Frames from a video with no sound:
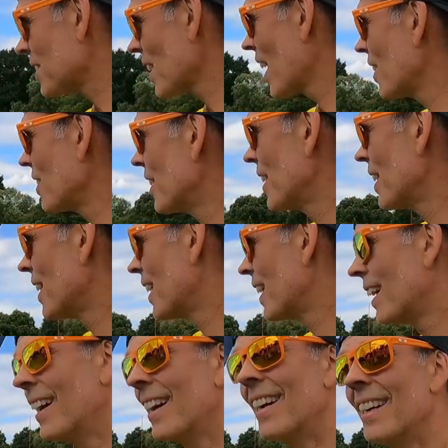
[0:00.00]

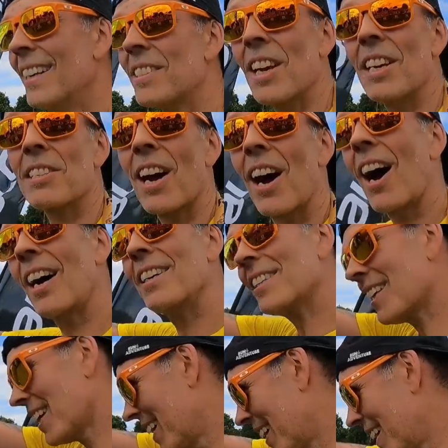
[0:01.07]
So, cheers, guys.
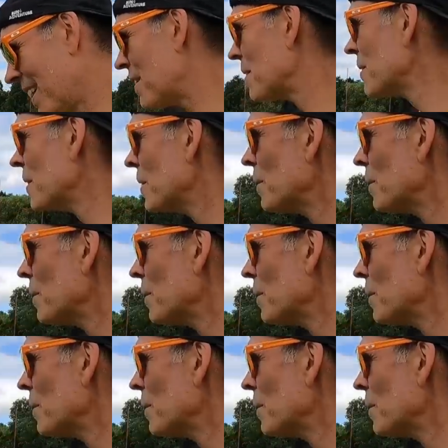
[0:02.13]
Well oh,